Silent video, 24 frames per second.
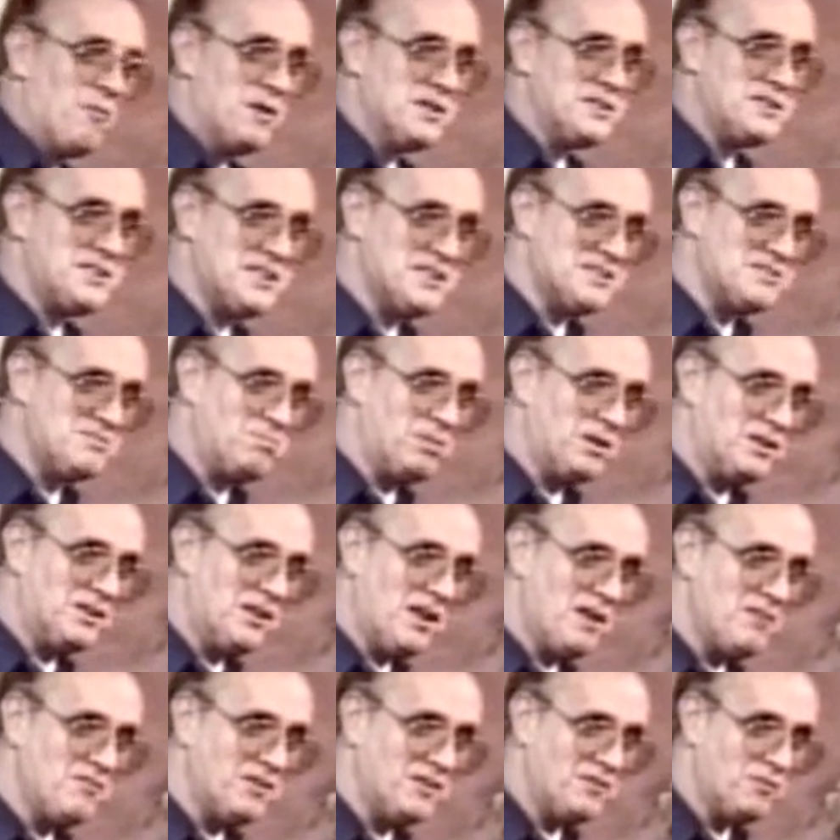was his
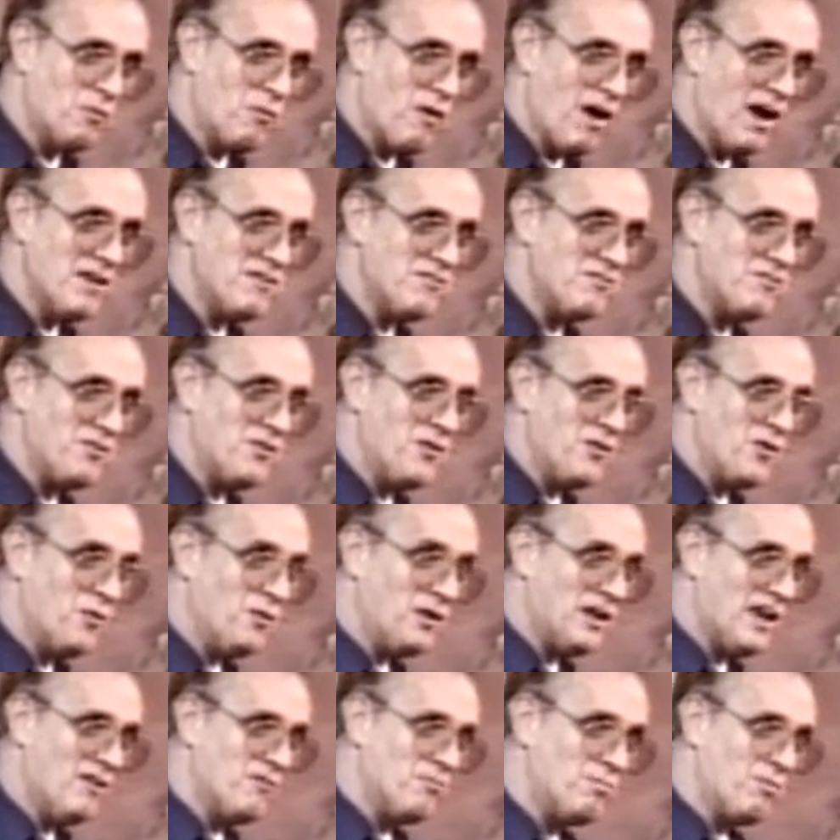beloved wife
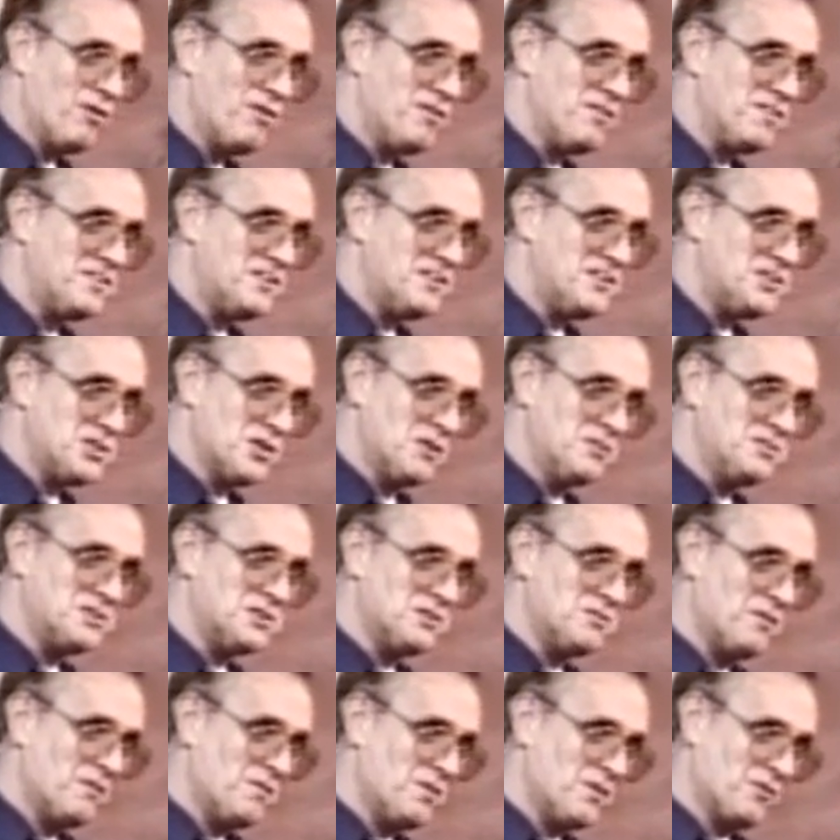who gave birth to
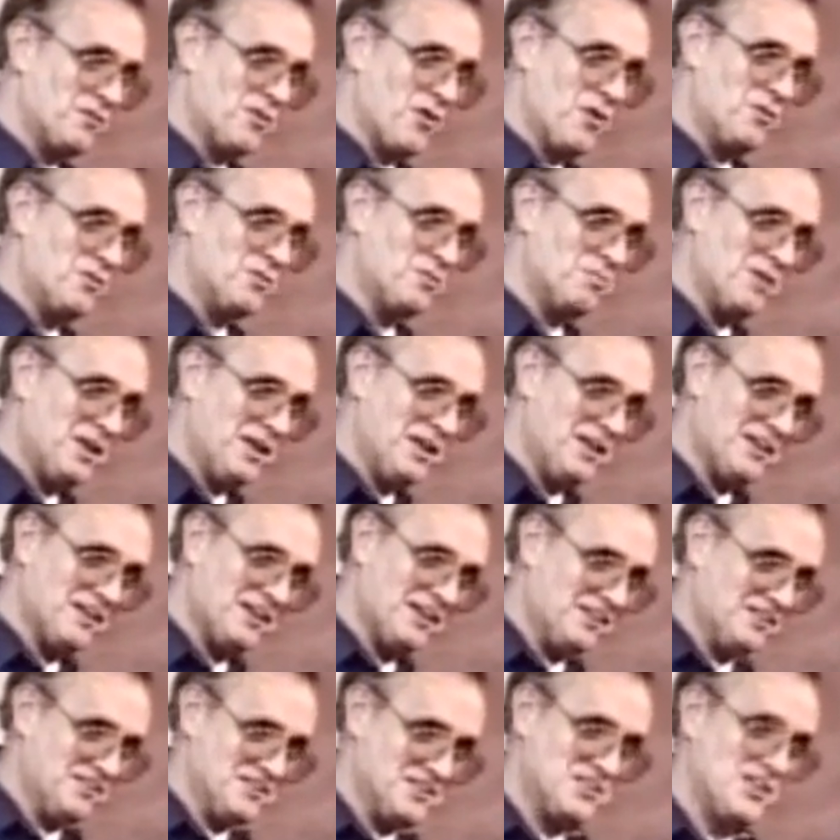Joseph of the coat of many
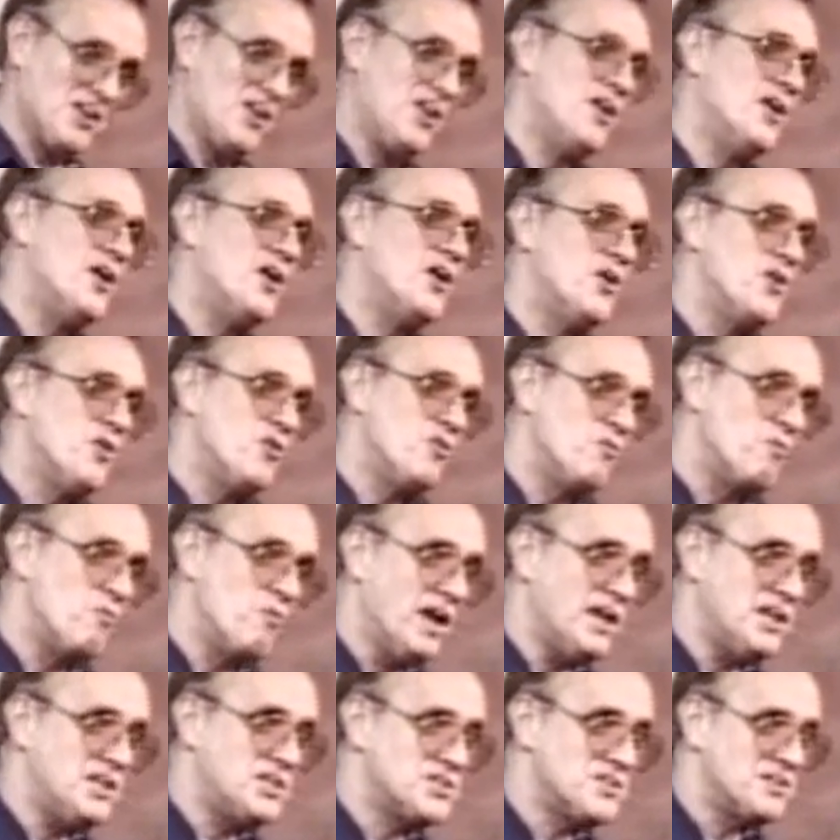colors,
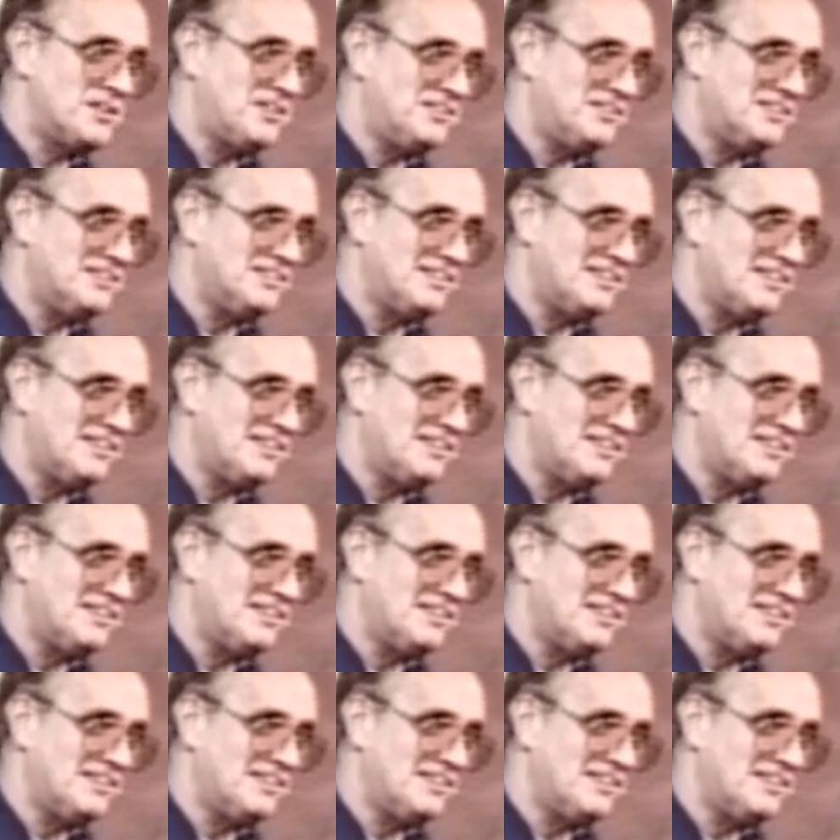Rachel.